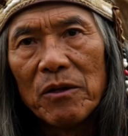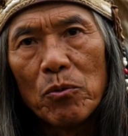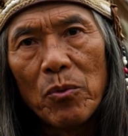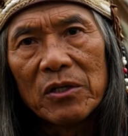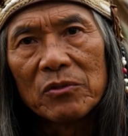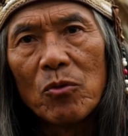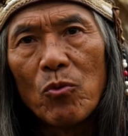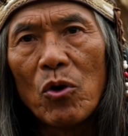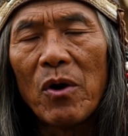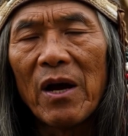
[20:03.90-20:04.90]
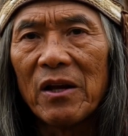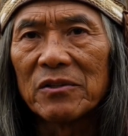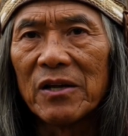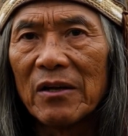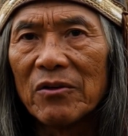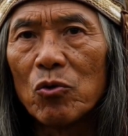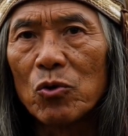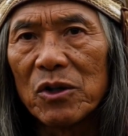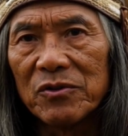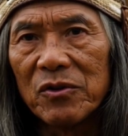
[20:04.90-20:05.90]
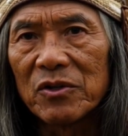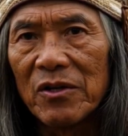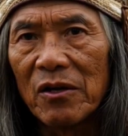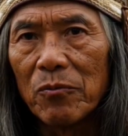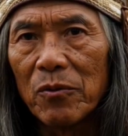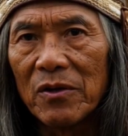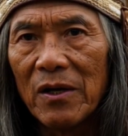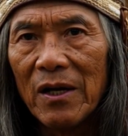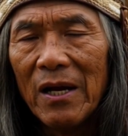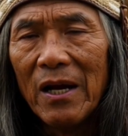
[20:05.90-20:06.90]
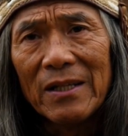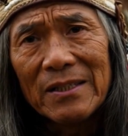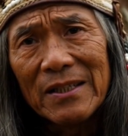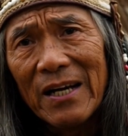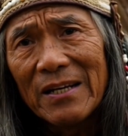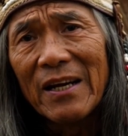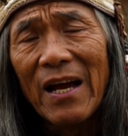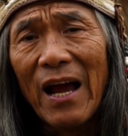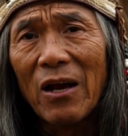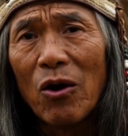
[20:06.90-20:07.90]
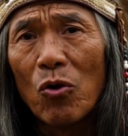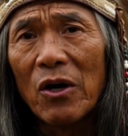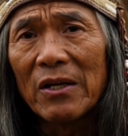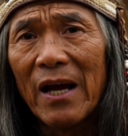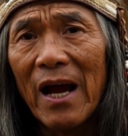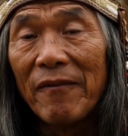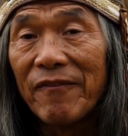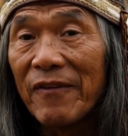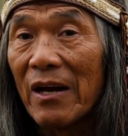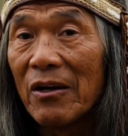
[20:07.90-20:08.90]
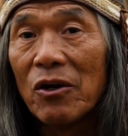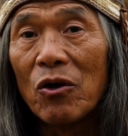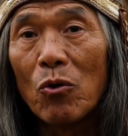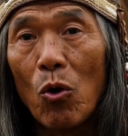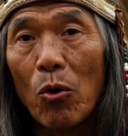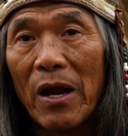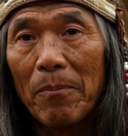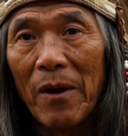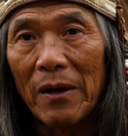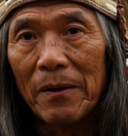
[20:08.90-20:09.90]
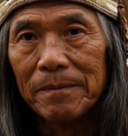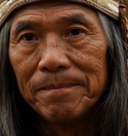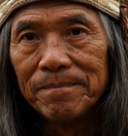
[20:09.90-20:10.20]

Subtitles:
They measured using parallax trigonometry December 12 month. Instead, they added older data, factoring in their own time errors.